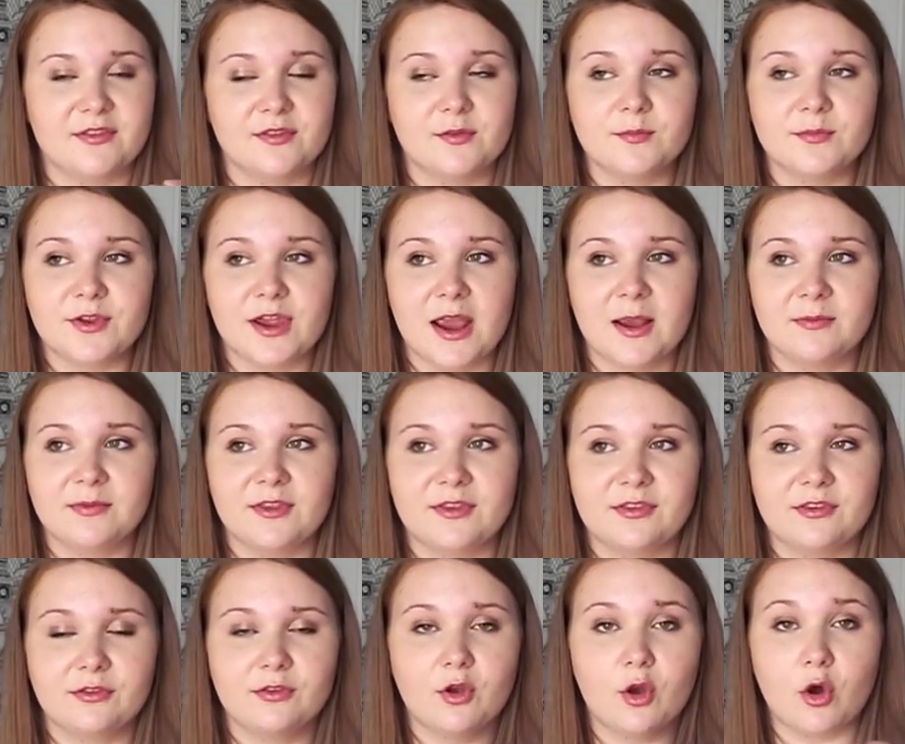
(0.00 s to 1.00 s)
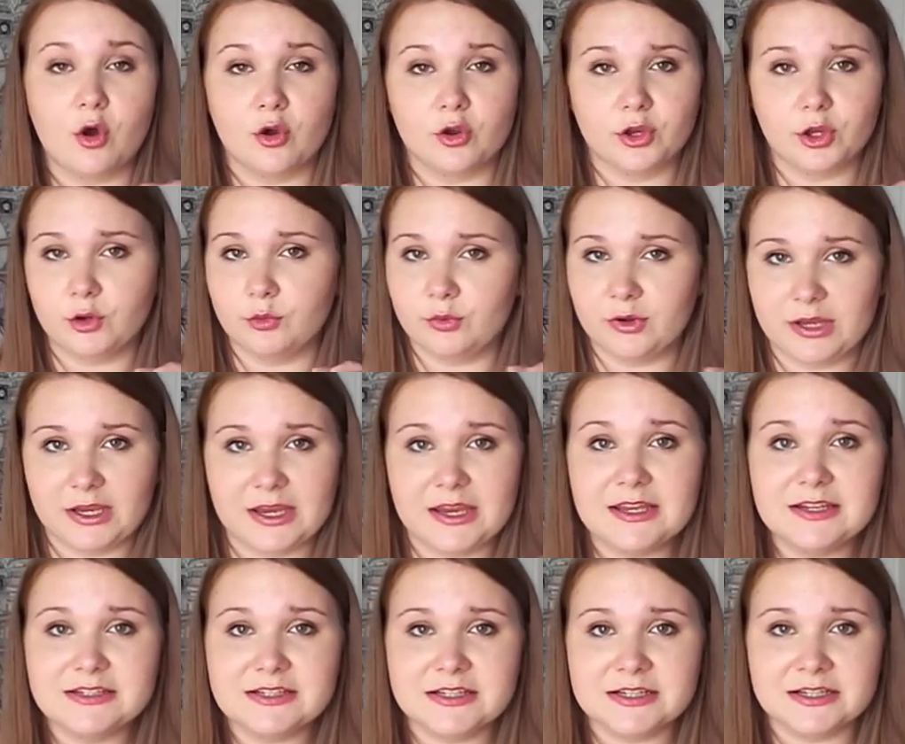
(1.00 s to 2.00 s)
Sometimes this is all you
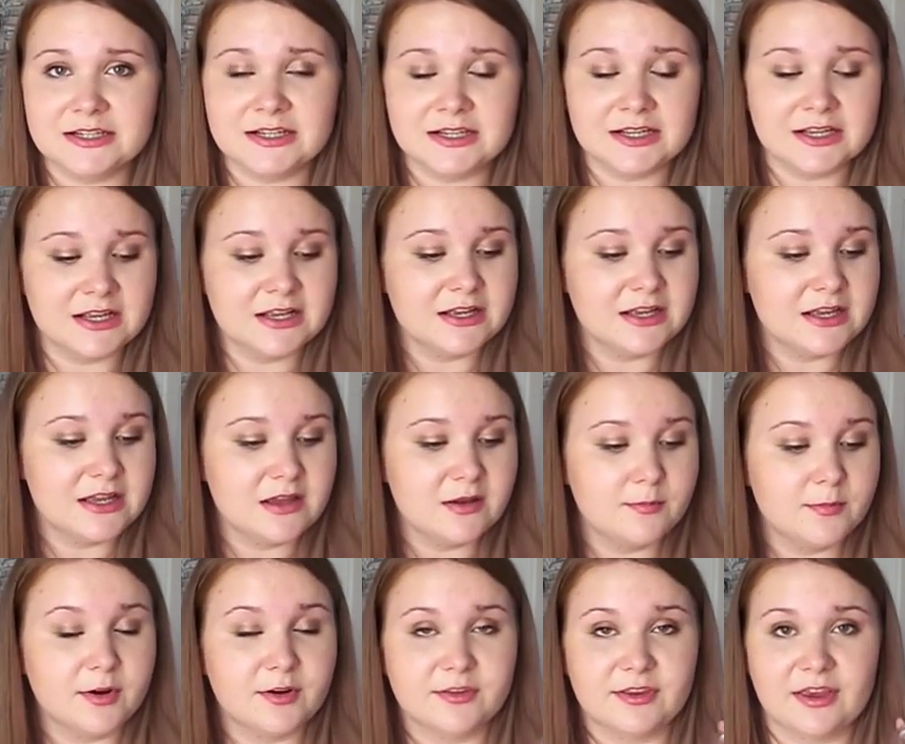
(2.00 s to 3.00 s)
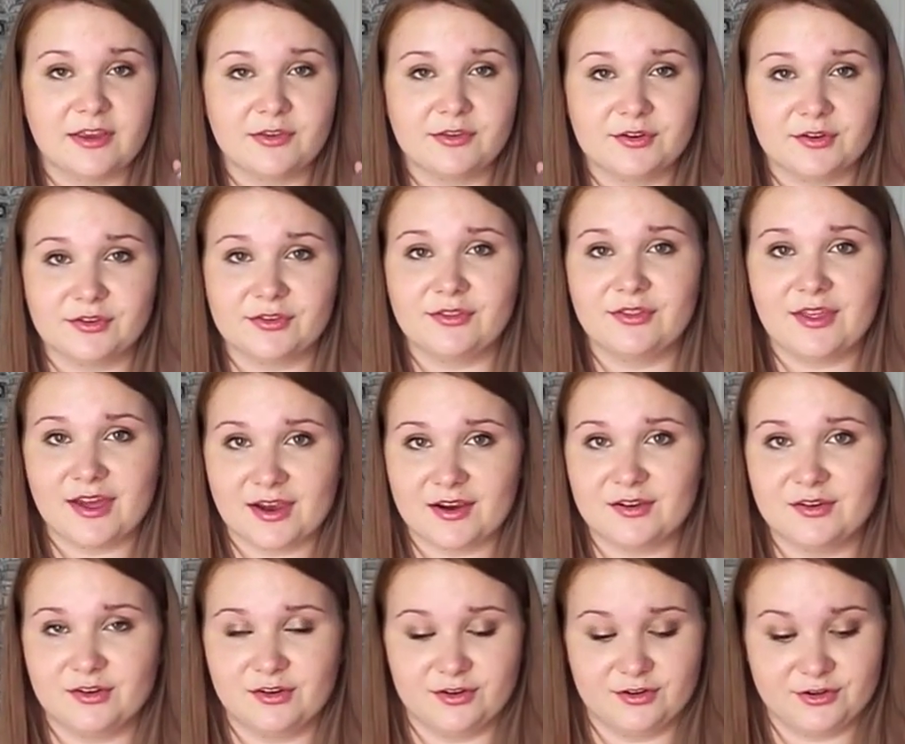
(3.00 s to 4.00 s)
need because it is just that
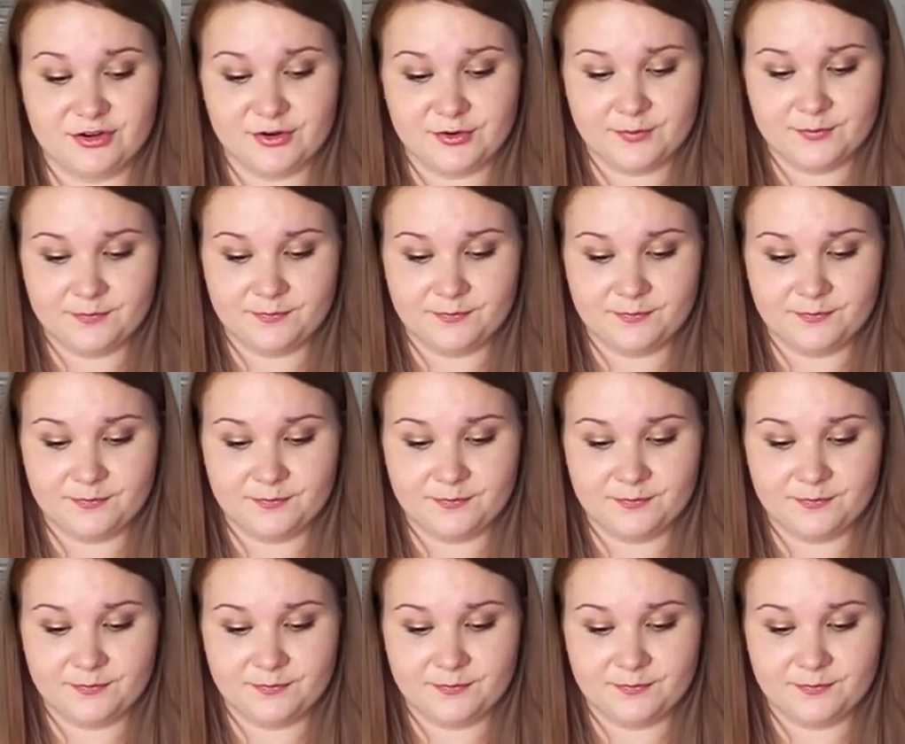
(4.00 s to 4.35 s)
good,